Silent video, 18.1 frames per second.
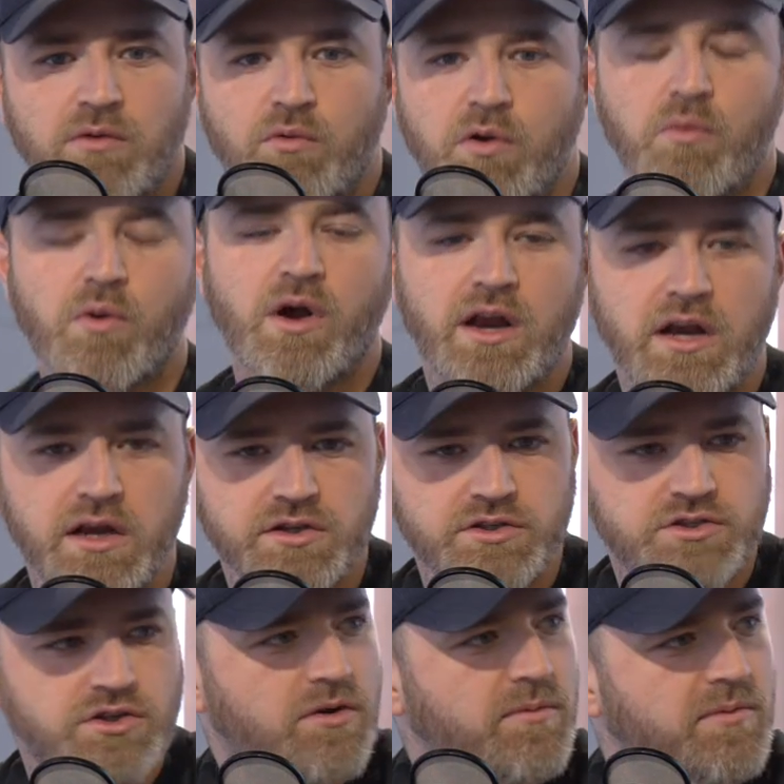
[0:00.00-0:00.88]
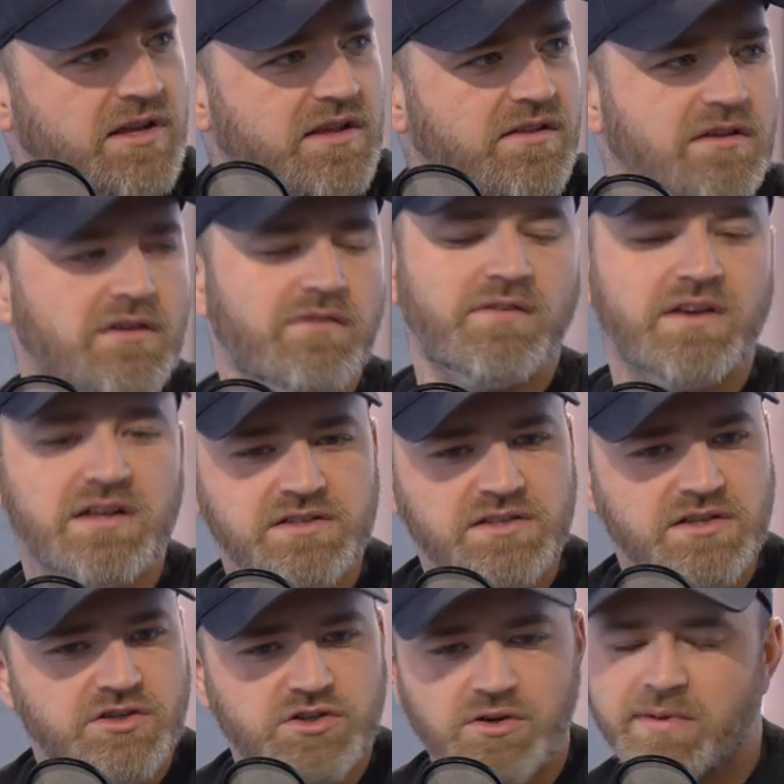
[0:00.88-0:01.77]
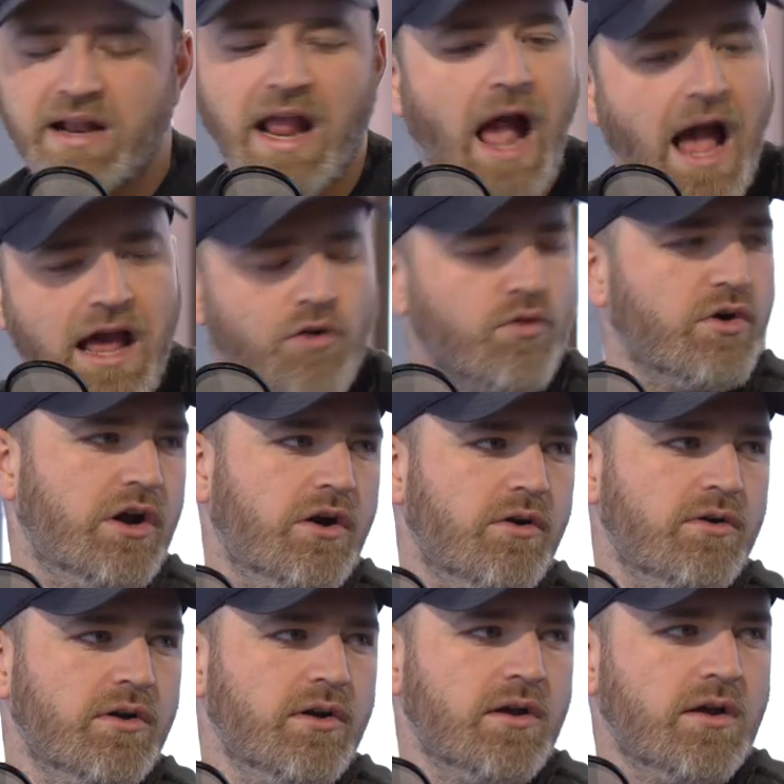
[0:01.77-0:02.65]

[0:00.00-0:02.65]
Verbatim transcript: We want it in Germany. The event's in Germany. I don't know.